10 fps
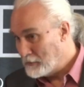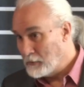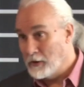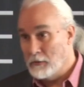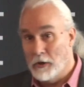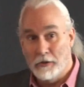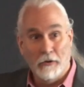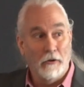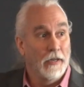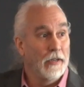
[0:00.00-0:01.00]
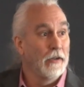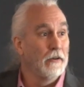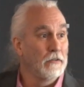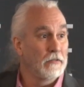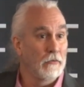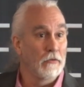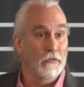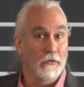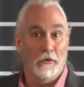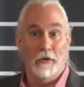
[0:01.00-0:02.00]
what you're going to hear is several
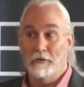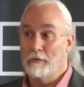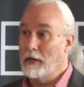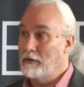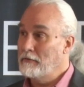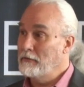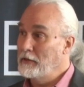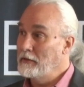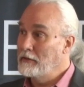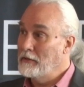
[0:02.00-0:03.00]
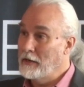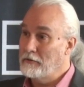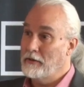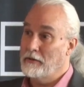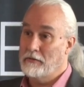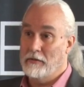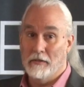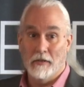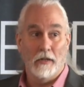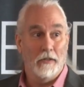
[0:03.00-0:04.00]
stories about Fleet, not just the
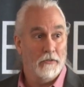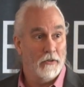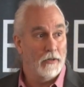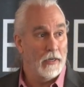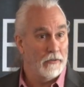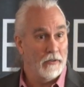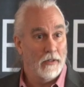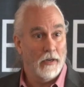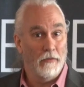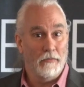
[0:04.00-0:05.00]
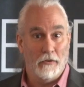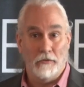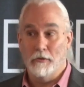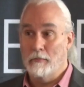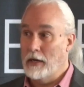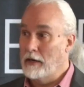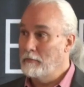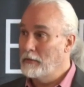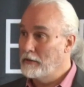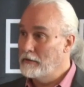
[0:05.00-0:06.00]
knowledge creation that I've told you
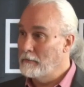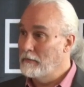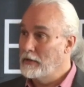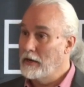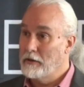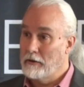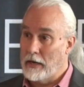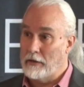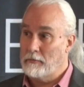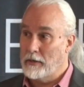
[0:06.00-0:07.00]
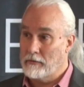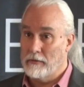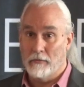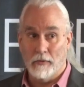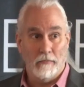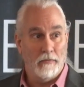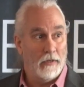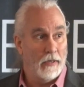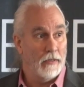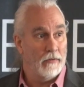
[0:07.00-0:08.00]
about, but some of the other aspects of what
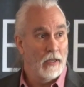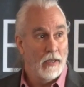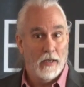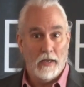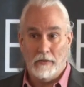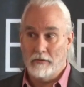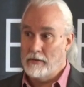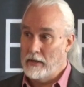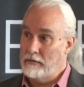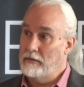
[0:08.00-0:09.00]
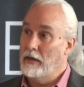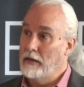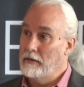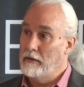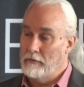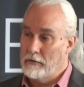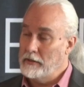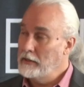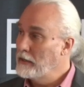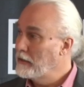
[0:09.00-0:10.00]
Fleet has done over the
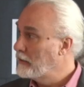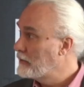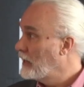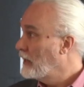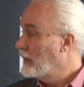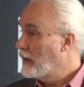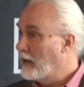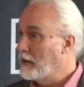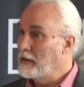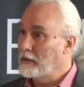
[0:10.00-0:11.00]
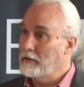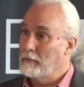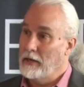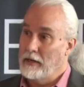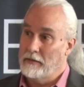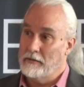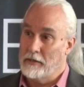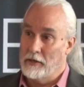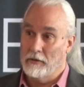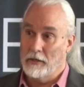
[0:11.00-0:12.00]
years. Next, I'm going to hand to
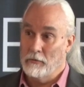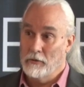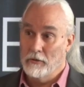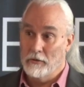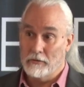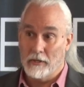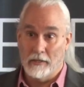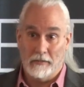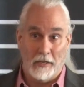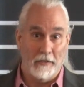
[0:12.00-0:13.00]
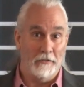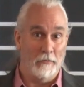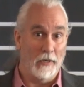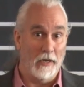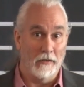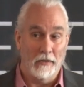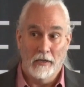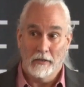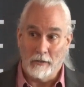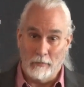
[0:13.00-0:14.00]
Kiralee Rule, who's going to tell us about
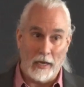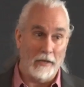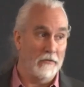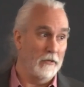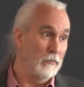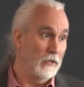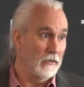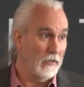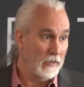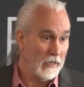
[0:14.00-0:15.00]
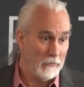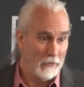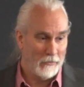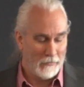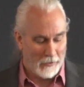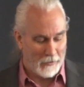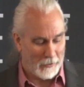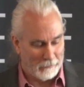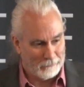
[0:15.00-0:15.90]
capacity building and what we've done there.